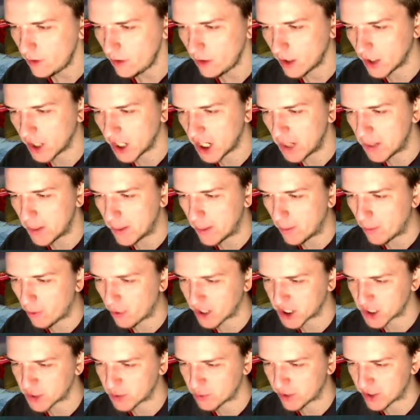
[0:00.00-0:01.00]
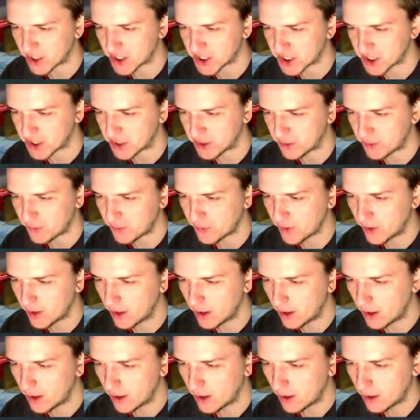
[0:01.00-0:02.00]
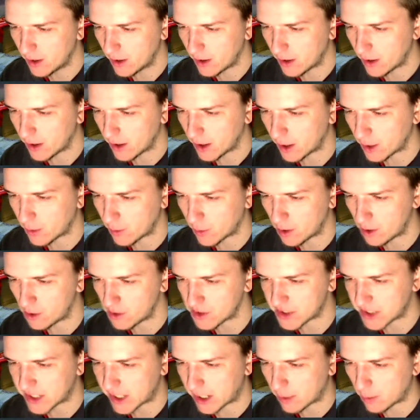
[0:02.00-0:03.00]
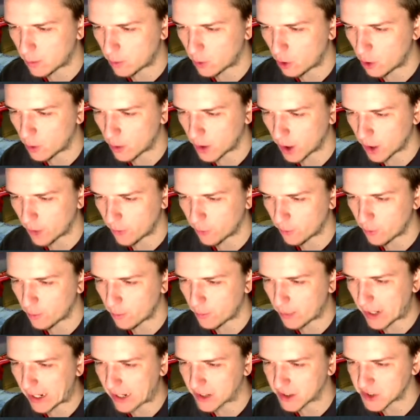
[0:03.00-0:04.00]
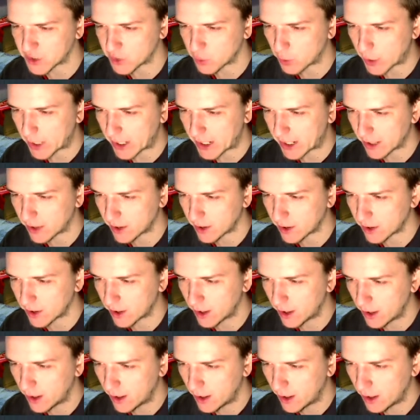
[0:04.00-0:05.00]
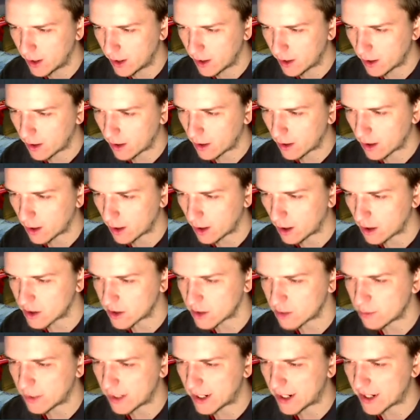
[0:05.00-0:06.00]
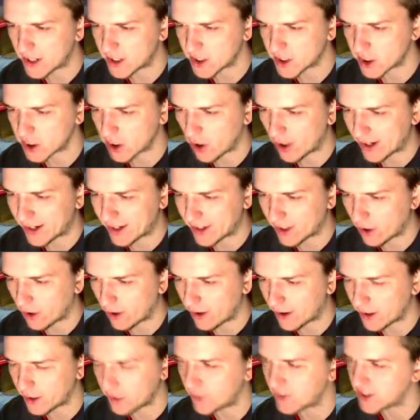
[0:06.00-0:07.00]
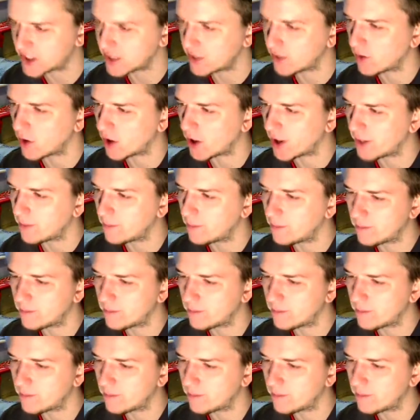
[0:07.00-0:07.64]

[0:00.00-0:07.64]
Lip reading: Going to be more expressive. We're closing down more. We'll go for a balanced width. Just play a slightly high defensive line.